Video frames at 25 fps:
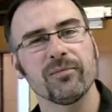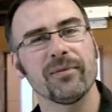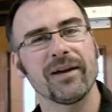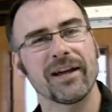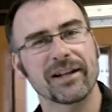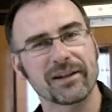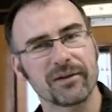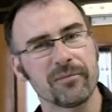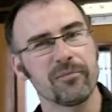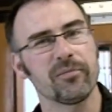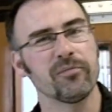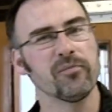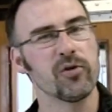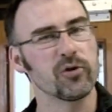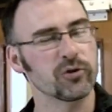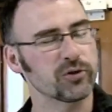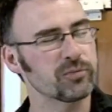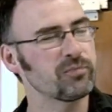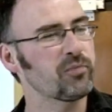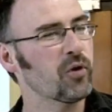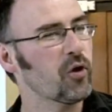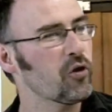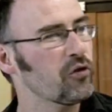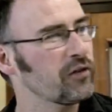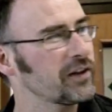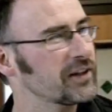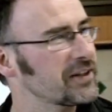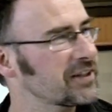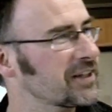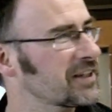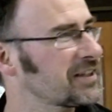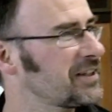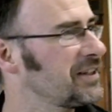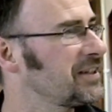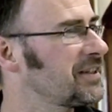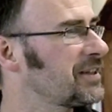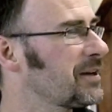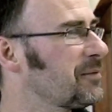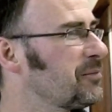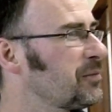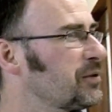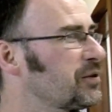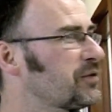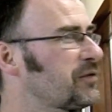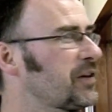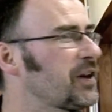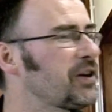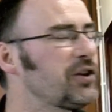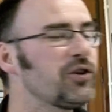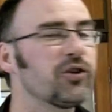make the most boring 60
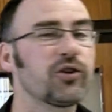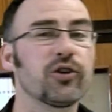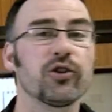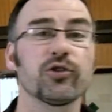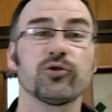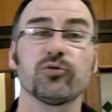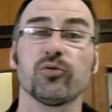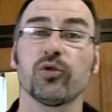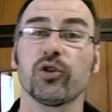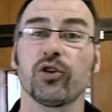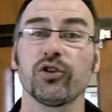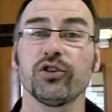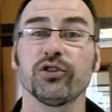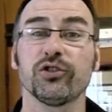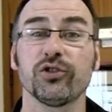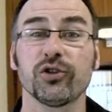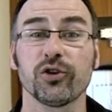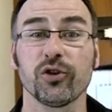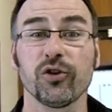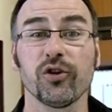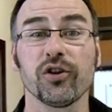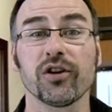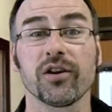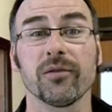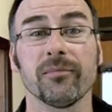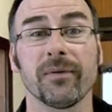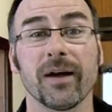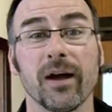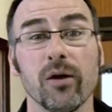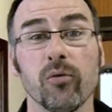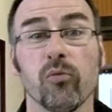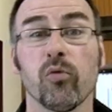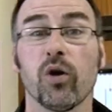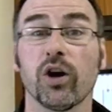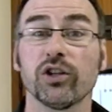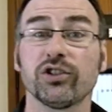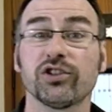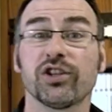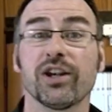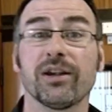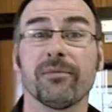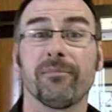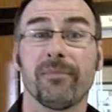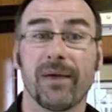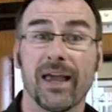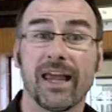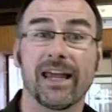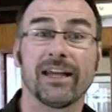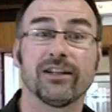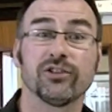Symbols video because we're going to talk about watching
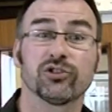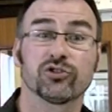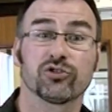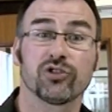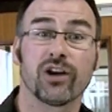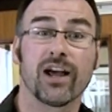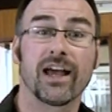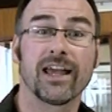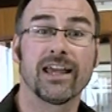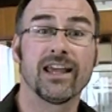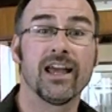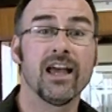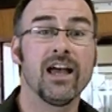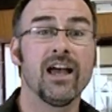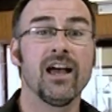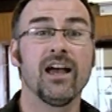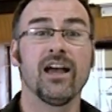paint dry.